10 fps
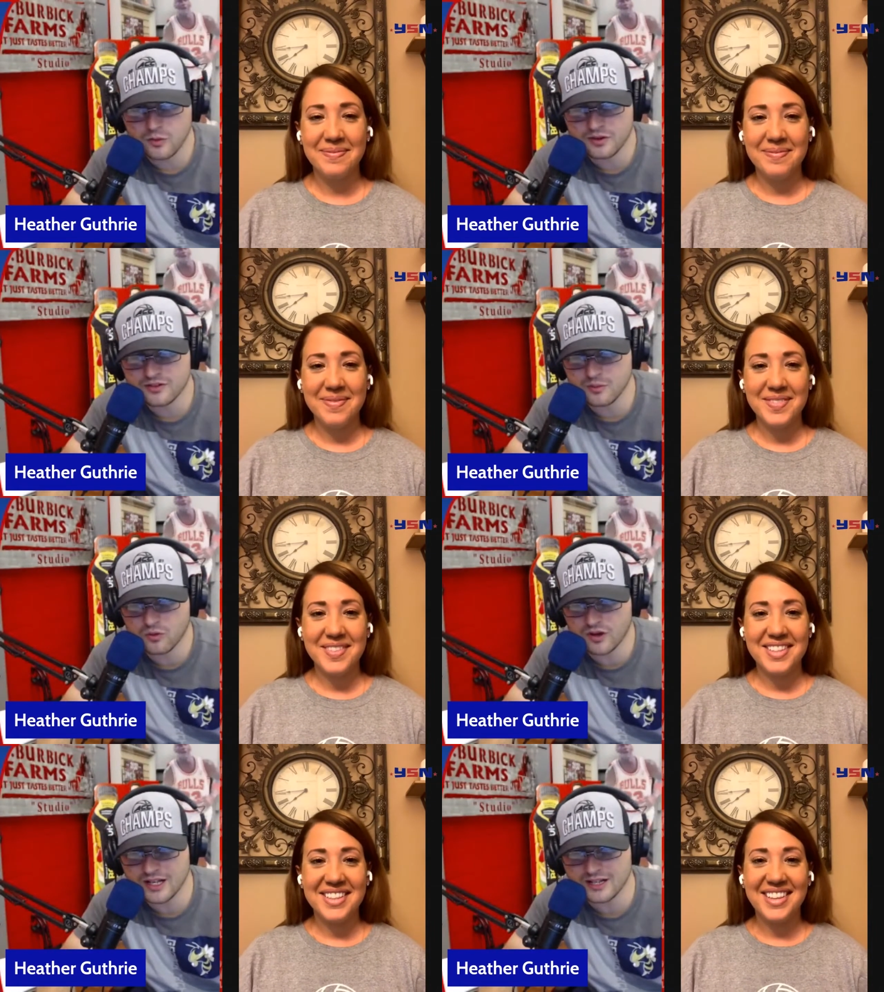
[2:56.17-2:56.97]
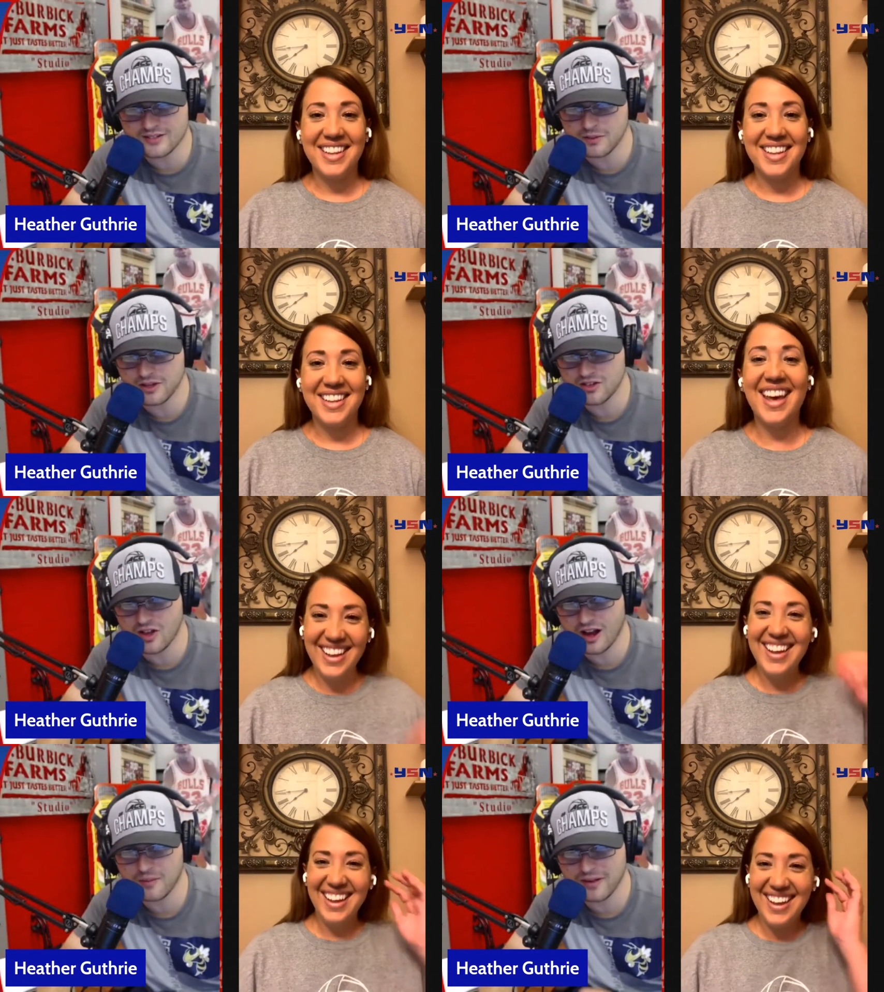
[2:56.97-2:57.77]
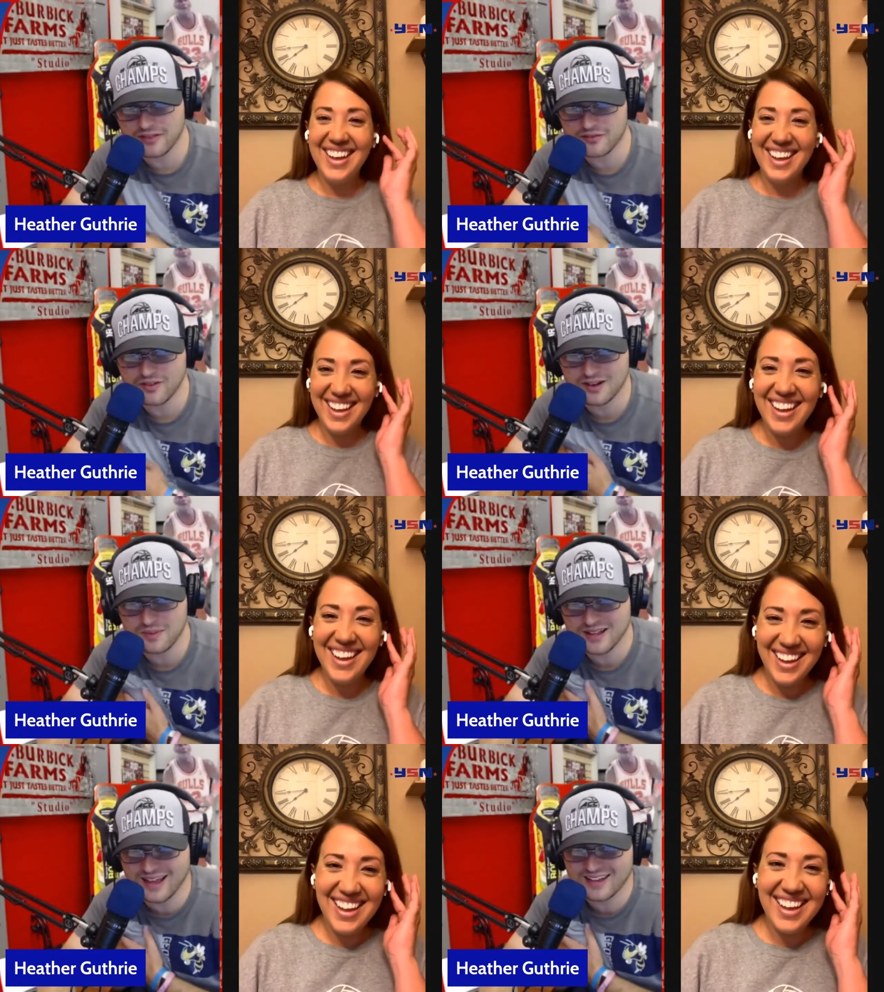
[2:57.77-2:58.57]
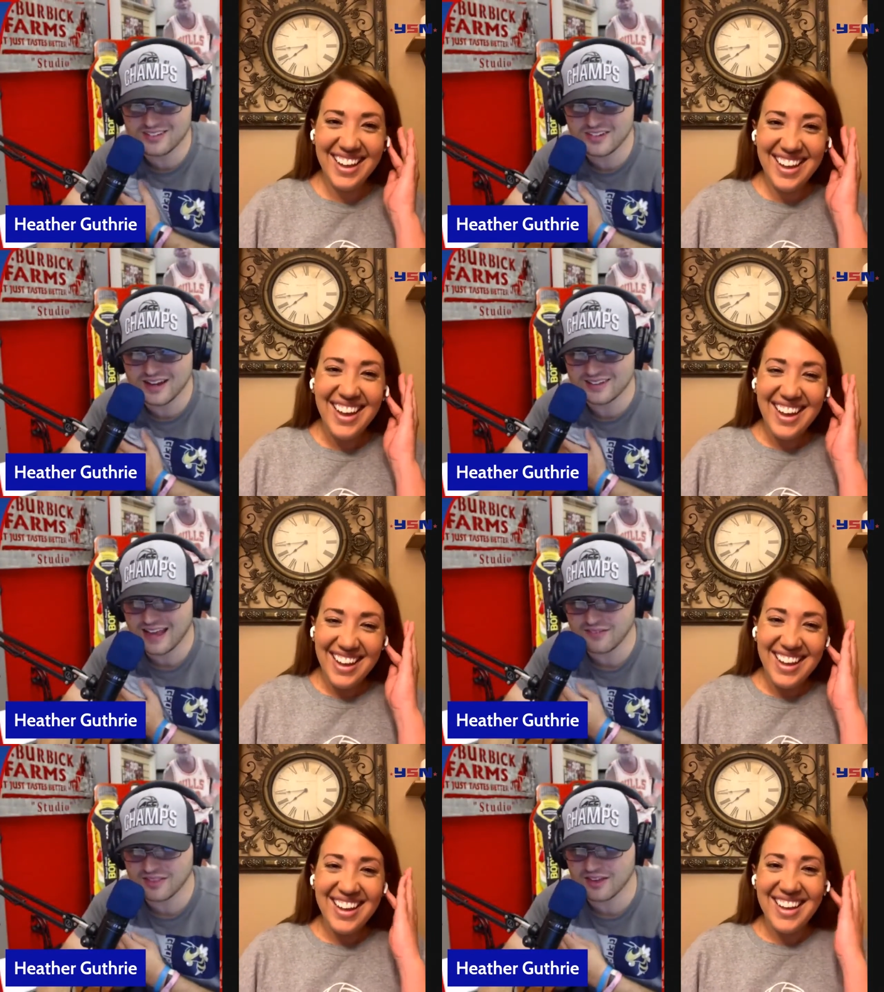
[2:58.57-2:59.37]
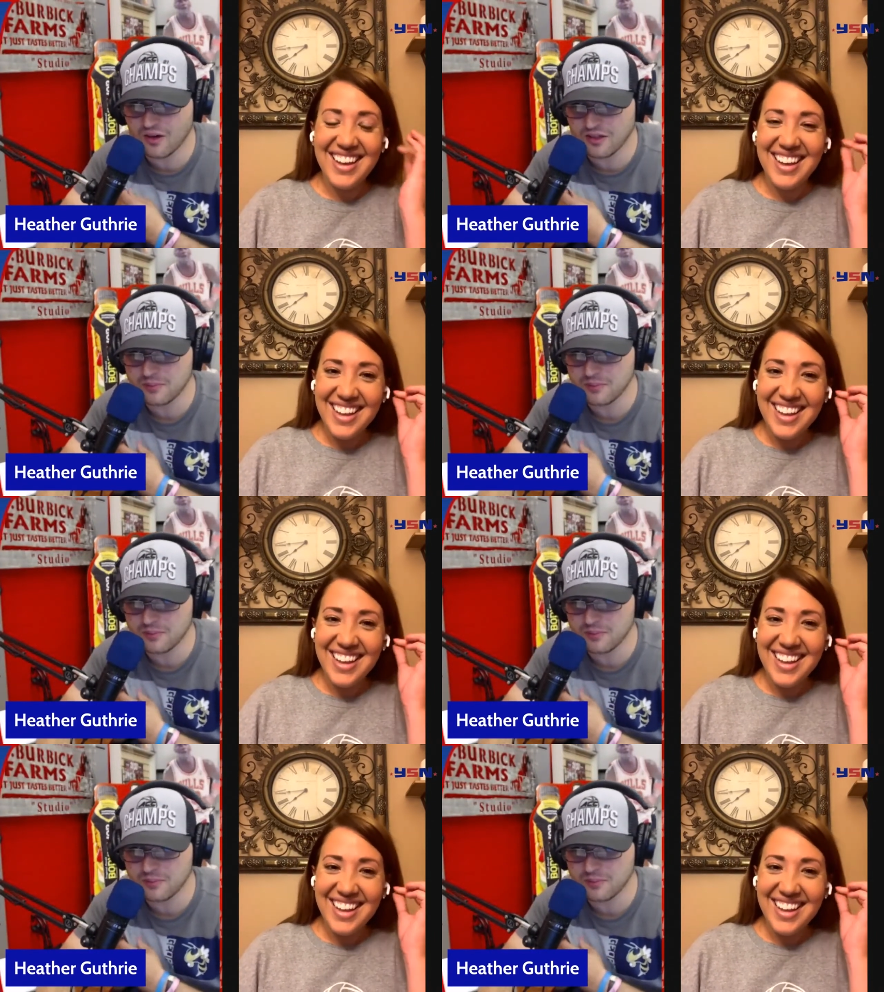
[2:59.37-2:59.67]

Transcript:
Speaker 1: with some riches. I mean, you talk about the freshman class that you guys have, and then all the